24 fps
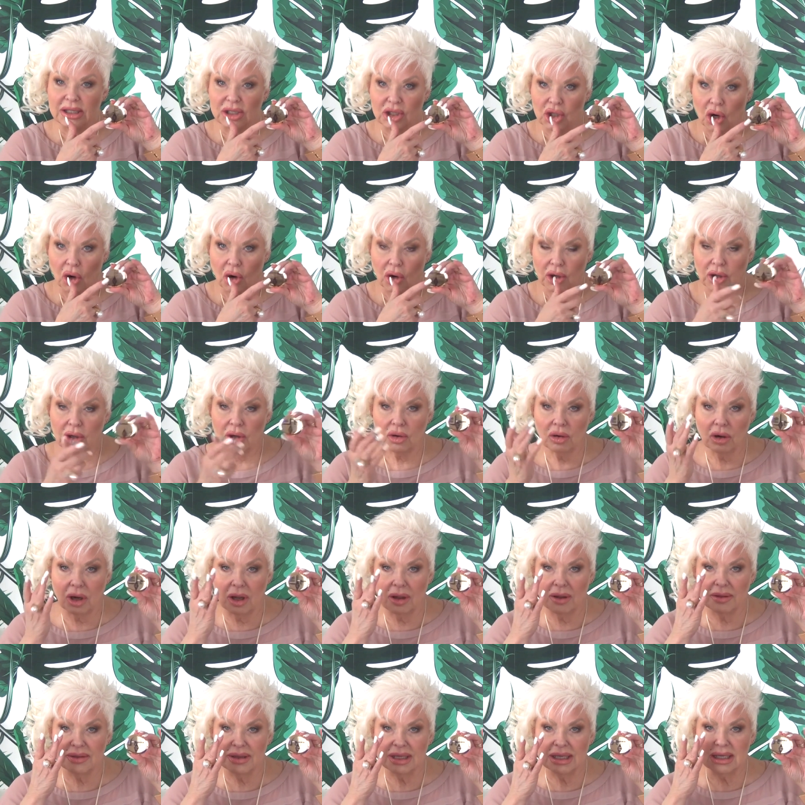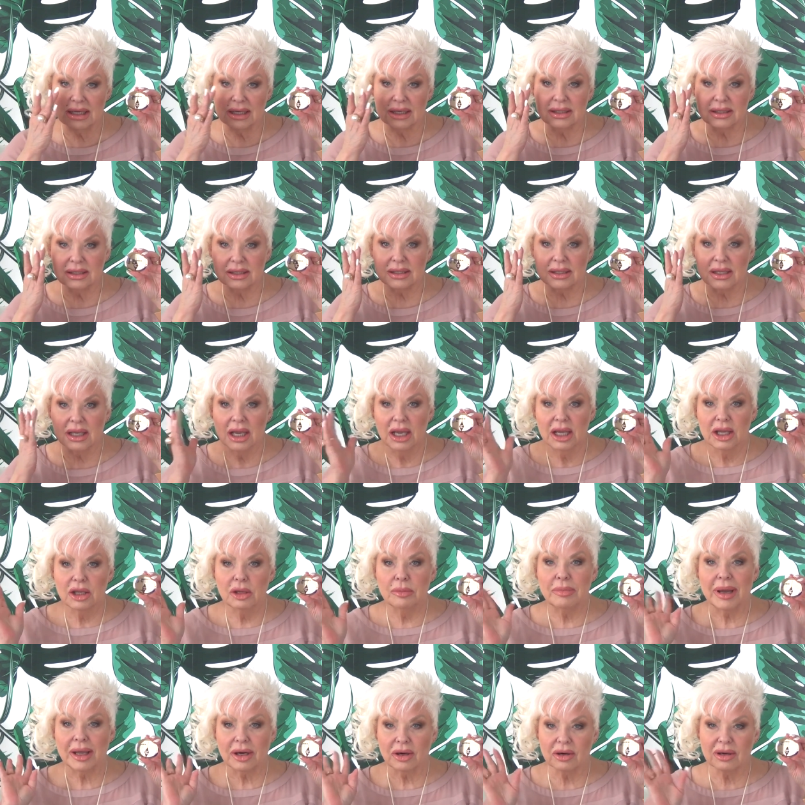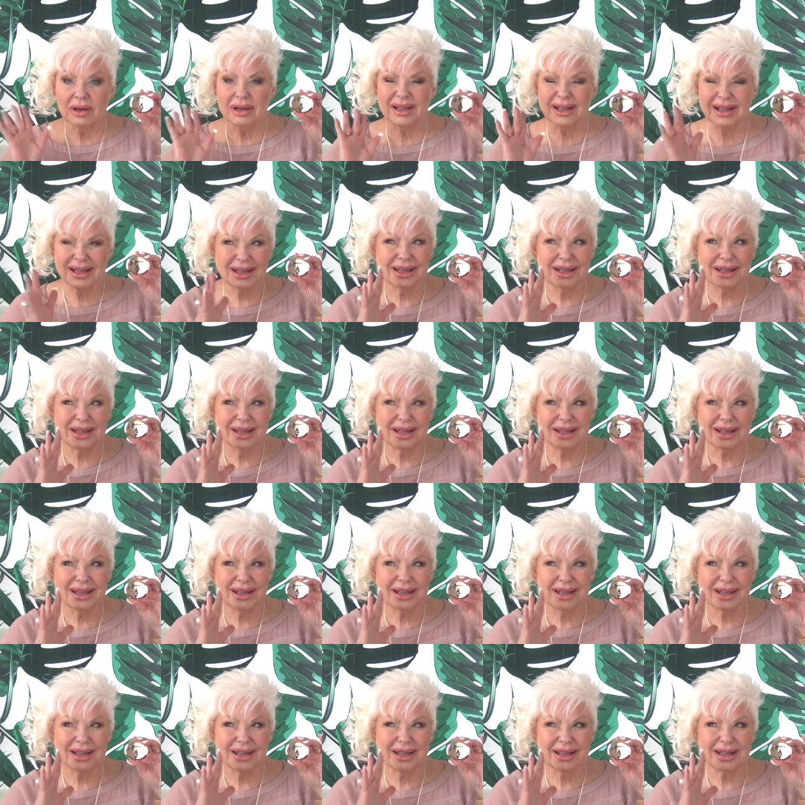darker on this, you better